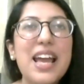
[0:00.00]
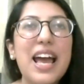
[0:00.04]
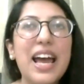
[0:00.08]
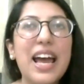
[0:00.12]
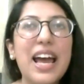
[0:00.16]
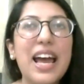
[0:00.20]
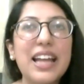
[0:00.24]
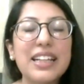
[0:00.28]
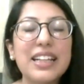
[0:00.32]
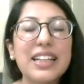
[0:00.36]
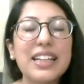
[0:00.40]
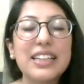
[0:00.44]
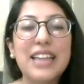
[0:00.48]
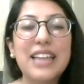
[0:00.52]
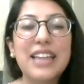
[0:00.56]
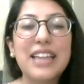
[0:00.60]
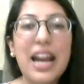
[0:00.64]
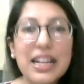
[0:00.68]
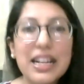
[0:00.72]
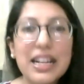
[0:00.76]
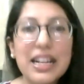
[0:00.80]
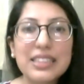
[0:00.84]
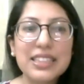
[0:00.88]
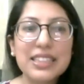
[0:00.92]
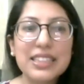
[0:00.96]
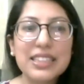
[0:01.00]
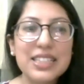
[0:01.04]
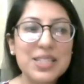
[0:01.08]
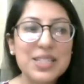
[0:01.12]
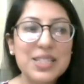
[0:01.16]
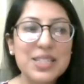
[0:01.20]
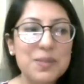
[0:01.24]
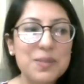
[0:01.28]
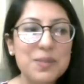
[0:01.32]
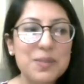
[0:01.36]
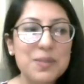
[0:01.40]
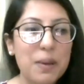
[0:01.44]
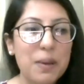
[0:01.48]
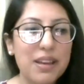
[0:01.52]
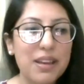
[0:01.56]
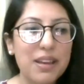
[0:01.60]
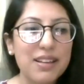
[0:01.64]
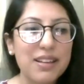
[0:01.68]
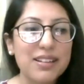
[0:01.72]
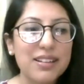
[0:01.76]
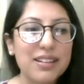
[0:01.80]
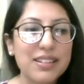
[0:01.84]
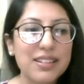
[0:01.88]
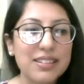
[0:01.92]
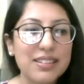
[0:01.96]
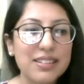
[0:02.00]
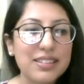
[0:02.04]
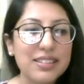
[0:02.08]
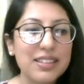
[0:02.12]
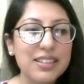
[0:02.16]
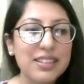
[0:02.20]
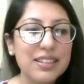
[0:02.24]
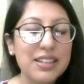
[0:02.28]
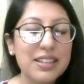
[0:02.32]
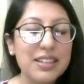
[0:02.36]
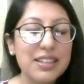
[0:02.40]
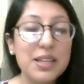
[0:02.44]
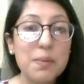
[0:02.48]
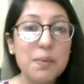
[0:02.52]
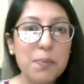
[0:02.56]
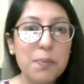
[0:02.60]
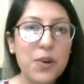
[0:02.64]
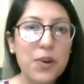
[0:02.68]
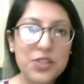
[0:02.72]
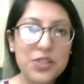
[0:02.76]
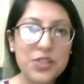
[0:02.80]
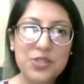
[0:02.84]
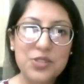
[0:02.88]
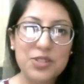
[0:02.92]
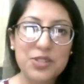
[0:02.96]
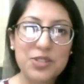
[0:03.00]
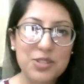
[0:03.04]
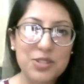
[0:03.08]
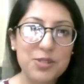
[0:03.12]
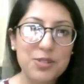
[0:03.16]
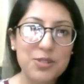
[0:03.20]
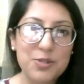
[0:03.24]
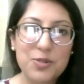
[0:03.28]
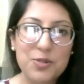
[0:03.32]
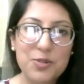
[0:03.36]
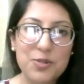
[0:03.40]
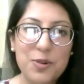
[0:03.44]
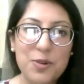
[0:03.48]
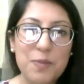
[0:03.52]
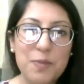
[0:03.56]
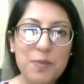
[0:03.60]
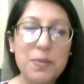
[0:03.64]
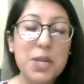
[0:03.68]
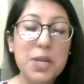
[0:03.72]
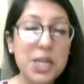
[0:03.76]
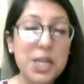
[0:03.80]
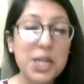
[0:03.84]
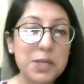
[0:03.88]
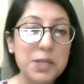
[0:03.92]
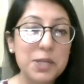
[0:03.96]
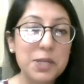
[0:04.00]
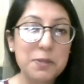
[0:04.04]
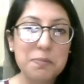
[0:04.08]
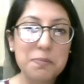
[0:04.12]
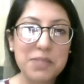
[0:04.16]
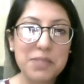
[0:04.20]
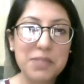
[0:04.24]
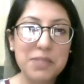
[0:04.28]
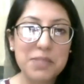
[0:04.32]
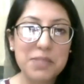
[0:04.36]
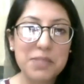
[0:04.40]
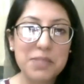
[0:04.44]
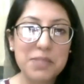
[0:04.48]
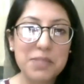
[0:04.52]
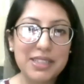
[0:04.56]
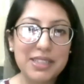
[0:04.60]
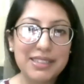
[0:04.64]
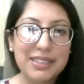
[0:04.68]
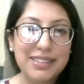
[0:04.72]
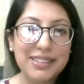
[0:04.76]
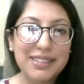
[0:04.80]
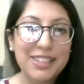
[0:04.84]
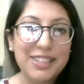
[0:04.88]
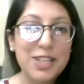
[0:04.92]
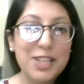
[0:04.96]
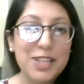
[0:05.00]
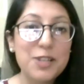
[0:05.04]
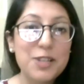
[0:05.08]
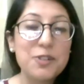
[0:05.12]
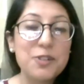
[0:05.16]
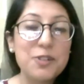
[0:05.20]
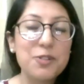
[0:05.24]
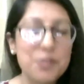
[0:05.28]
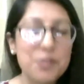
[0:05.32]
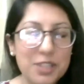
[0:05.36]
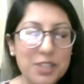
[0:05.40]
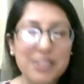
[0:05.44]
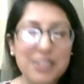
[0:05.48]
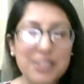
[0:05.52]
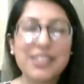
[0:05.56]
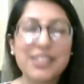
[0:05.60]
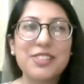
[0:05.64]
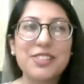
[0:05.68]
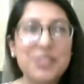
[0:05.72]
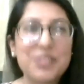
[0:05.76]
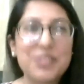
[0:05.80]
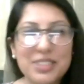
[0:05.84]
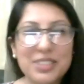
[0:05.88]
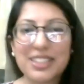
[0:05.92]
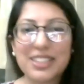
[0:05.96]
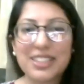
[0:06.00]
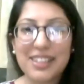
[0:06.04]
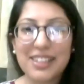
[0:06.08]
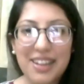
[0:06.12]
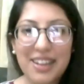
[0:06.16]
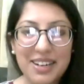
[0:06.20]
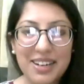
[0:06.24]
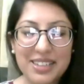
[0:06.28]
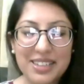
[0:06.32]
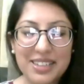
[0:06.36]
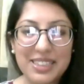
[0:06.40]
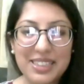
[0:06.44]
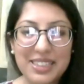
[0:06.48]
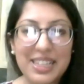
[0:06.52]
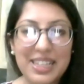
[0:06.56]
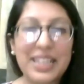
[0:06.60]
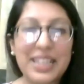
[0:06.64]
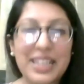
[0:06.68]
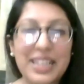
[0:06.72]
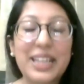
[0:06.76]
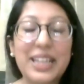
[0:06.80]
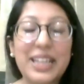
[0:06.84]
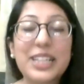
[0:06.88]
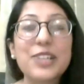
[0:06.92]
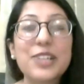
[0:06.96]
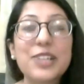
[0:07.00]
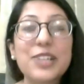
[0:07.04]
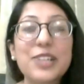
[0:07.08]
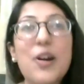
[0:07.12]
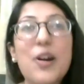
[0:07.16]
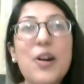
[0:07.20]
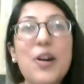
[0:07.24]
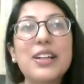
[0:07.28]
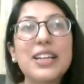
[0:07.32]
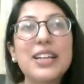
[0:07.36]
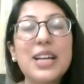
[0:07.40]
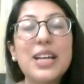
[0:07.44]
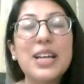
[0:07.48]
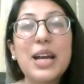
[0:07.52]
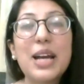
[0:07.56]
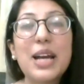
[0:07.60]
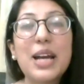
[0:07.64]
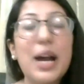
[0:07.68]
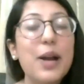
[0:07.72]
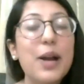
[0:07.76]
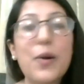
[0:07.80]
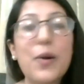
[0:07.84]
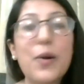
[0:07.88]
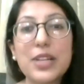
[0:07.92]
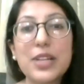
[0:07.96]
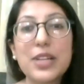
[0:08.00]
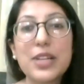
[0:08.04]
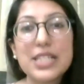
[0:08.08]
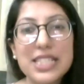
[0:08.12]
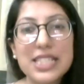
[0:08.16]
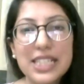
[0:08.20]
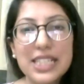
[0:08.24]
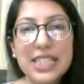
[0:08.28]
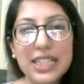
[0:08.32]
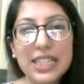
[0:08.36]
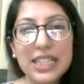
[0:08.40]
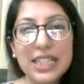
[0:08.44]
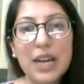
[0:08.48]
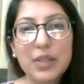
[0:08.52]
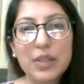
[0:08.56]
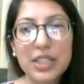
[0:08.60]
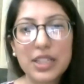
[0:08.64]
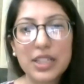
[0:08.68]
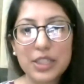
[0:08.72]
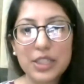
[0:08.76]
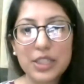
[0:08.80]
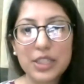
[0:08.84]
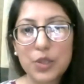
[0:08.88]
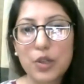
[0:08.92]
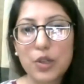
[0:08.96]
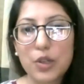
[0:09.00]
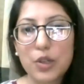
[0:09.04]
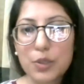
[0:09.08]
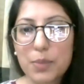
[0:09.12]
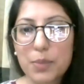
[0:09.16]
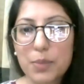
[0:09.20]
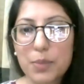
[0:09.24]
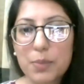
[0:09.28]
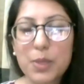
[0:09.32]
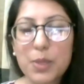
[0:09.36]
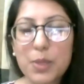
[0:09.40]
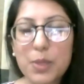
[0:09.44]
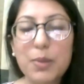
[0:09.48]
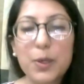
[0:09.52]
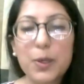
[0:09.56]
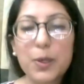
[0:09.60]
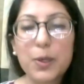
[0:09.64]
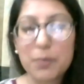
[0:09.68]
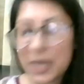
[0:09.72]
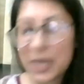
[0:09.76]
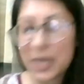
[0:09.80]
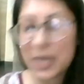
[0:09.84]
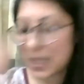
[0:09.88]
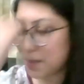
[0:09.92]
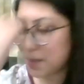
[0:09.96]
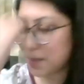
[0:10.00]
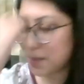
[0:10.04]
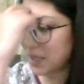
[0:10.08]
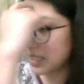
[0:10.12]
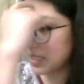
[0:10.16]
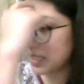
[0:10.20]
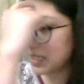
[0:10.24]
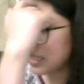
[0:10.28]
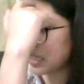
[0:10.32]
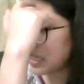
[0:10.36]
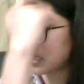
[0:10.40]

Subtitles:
And that is where imposter syndrome hit me real hard. Like, I cannot honestly, now that I talk to people about my experience, I